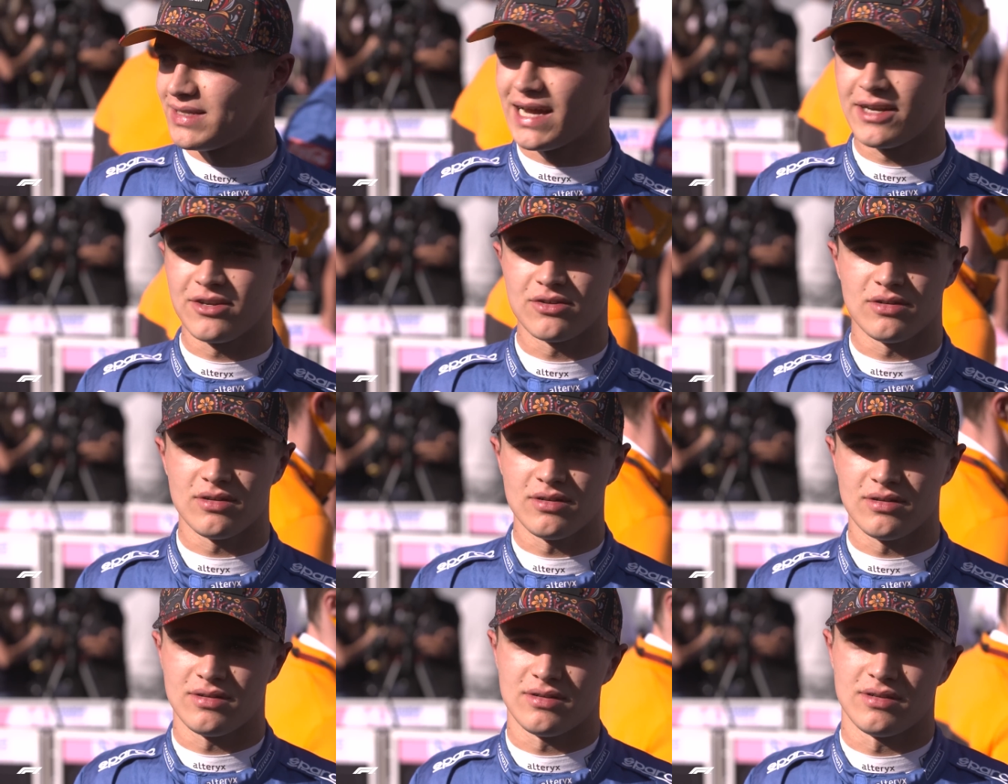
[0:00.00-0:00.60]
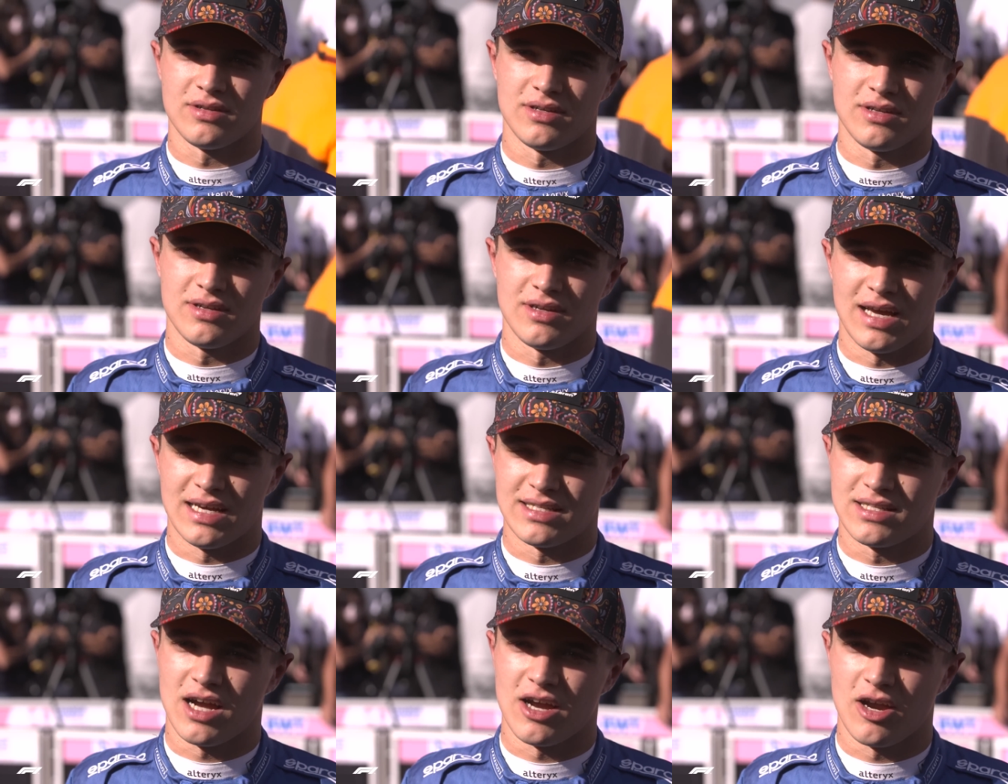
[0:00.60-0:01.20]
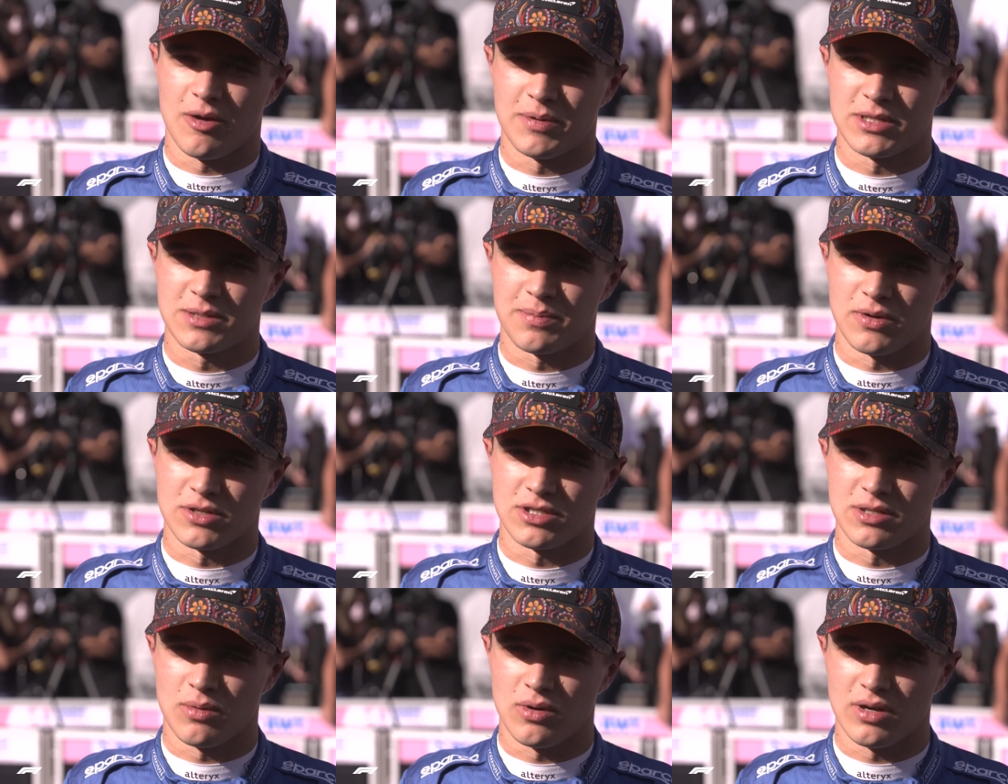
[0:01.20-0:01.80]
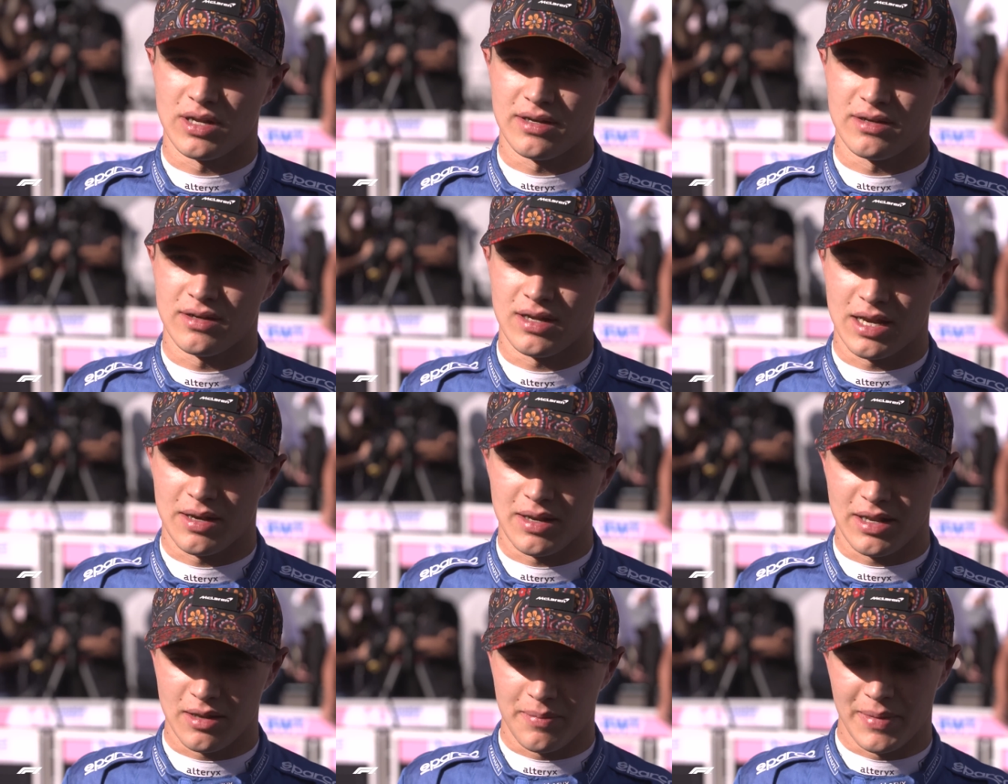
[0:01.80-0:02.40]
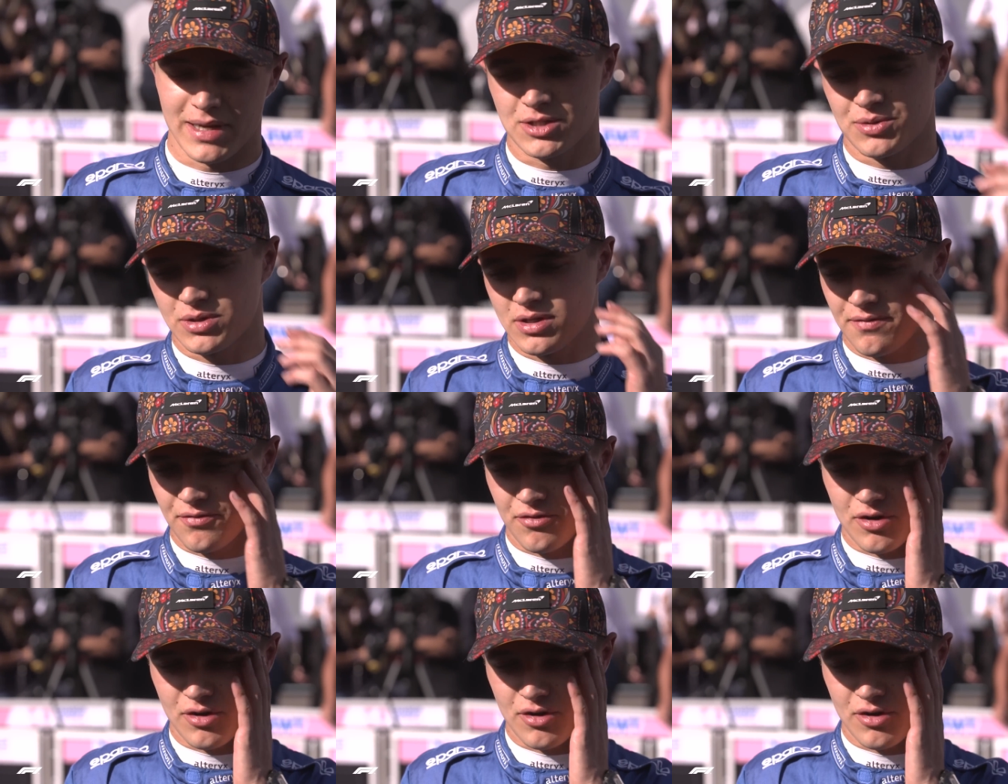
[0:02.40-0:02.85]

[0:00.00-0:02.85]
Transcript: Daniel as high up as possible, and, and in the mix with the